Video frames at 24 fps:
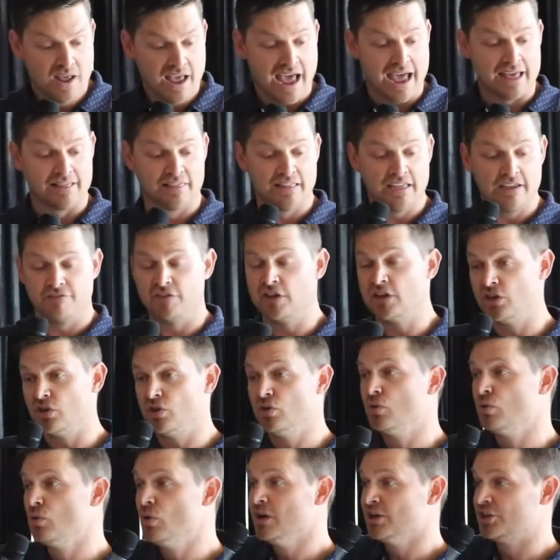and leaving
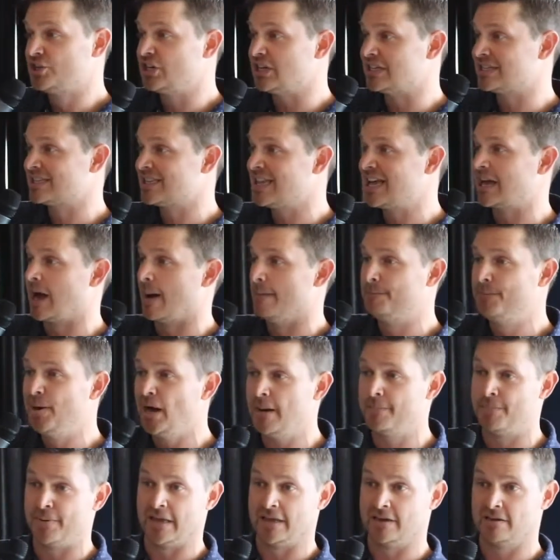you just like a
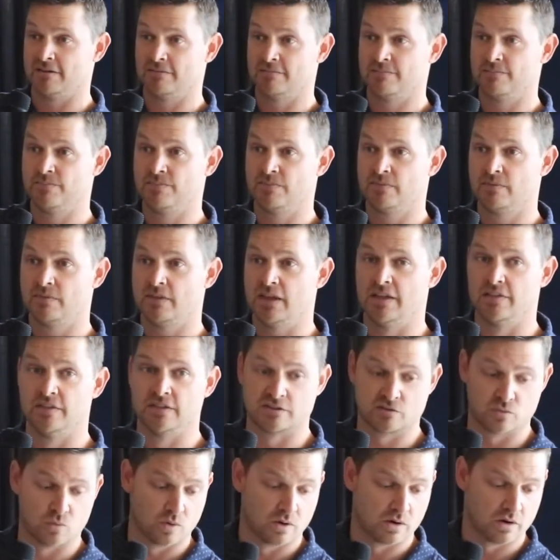puppet in
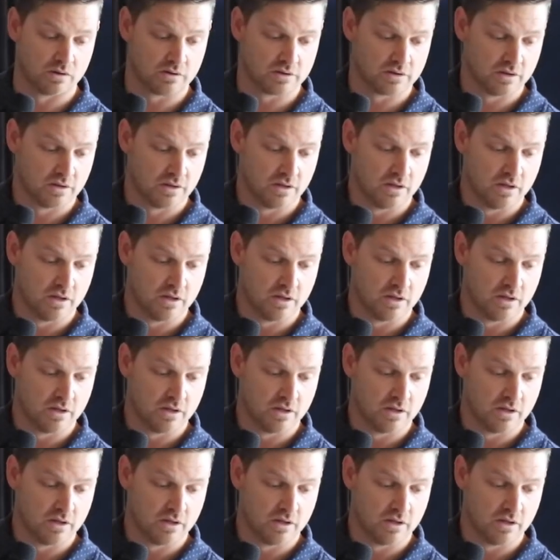this world.